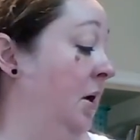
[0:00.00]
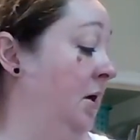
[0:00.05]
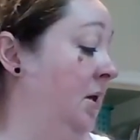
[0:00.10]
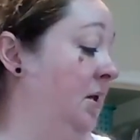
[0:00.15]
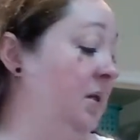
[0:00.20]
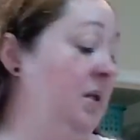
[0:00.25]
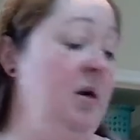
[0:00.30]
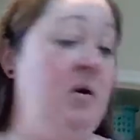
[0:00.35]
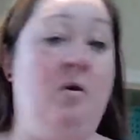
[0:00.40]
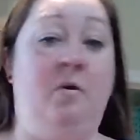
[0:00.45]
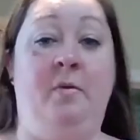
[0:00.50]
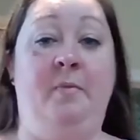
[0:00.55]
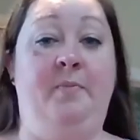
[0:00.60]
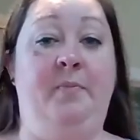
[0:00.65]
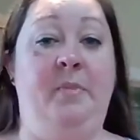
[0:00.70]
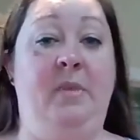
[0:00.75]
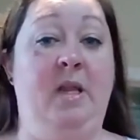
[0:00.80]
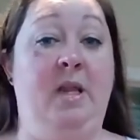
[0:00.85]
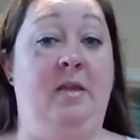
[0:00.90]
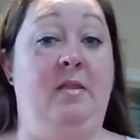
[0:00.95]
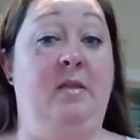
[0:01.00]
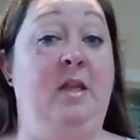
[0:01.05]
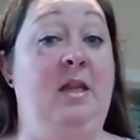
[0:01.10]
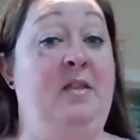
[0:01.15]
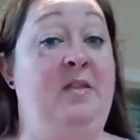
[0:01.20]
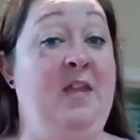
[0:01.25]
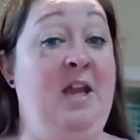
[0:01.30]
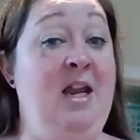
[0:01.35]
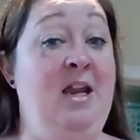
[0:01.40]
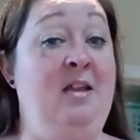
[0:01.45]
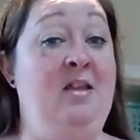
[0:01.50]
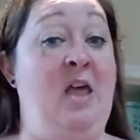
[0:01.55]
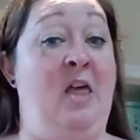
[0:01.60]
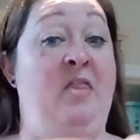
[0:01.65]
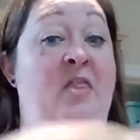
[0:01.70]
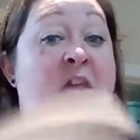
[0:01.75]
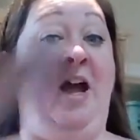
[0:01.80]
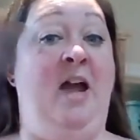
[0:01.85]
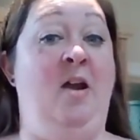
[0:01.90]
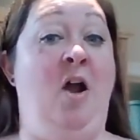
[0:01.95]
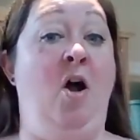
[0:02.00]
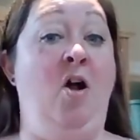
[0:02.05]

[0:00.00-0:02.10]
So the thing that